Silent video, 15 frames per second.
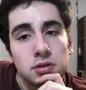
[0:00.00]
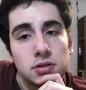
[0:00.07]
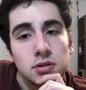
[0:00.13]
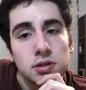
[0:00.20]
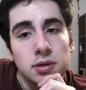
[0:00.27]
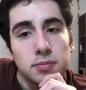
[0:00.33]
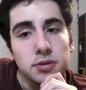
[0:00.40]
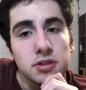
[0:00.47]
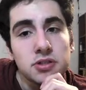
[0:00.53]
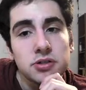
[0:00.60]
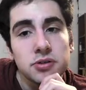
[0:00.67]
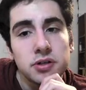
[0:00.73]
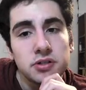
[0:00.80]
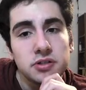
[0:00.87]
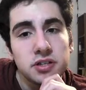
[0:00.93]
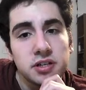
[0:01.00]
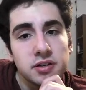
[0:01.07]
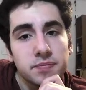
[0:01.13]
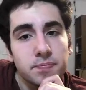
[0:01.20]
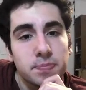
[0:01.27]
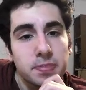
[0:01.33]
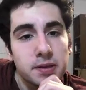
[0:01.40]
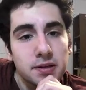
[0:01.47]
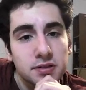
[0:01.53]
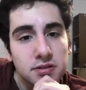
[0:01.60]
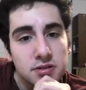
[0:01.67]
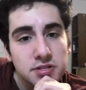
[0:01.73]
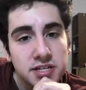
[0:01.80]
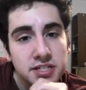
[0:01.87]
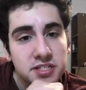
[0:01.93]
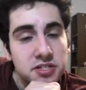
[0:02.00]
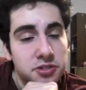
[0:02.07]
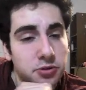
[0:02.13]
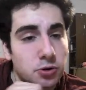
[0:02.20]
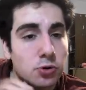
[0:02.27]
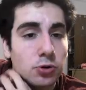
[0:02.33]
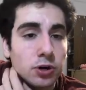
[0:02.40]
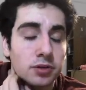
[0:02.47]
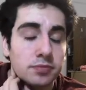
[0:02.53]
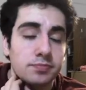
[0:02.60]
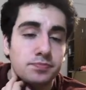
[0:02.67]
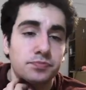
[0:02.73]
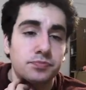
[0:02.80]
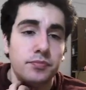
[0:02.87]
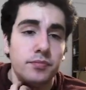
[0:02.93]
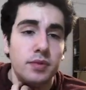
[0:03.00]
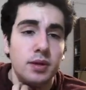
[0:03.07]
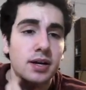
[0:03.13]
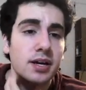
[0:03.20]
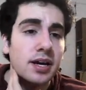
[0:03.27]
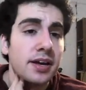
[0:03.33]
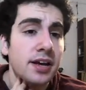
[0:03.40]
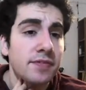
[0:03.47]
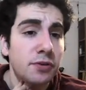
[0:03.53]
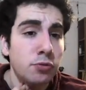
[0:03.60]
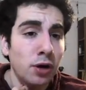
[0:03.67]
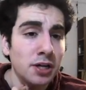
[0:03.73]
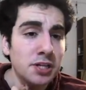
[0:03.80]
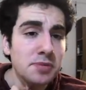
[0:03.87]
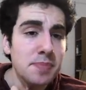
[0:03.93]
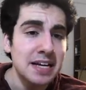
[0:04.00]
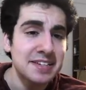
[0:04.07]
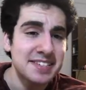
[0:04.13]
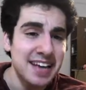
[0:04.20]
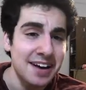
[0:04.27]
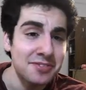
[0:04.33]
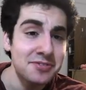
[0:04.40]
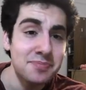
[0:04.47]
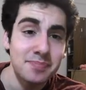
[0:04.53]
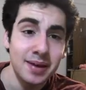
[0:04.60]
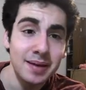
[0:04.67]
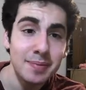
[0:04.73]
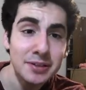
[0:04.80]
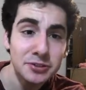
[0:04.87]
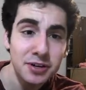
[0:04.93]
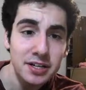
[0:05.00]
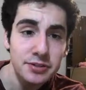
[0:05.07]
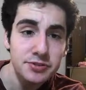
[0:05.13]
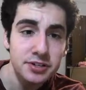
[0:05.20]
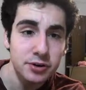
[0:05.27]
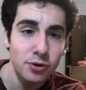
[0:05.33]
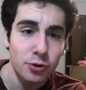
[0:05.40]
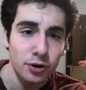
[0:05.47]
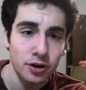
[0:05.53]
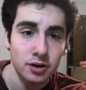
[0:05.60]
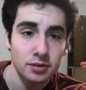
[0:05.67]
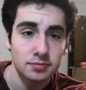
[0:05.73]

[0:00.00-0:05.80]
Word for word: Number 262, horn. If you want to make a sound, maybe try using a horn.